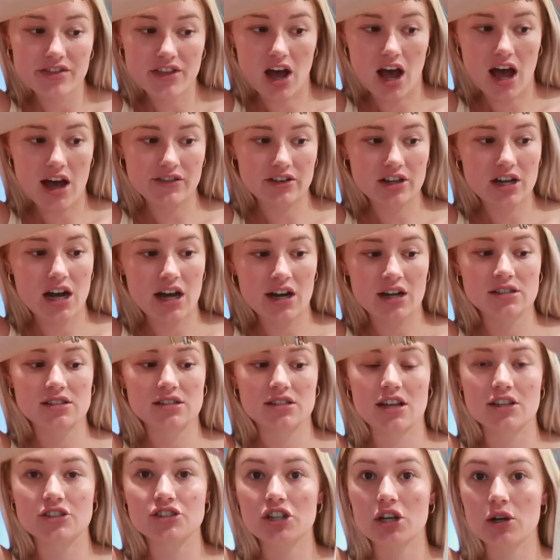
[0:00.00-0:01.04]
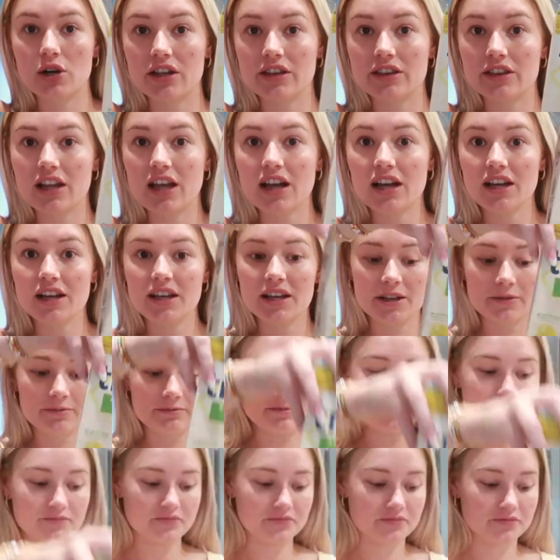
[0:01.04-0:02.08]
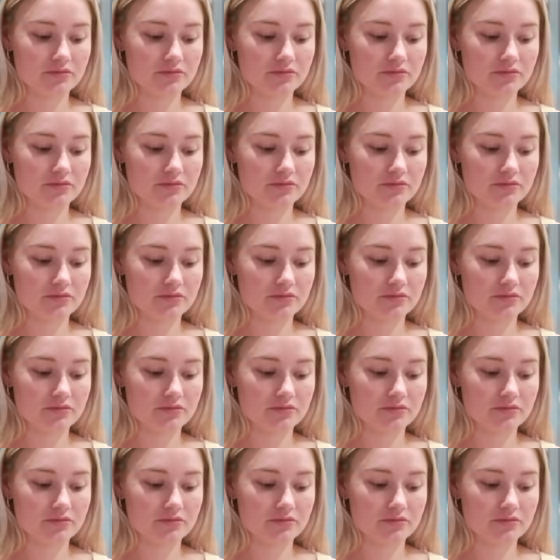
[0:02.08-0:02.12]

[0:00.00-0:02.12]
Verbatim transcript: The avocado, cilantro, and lime.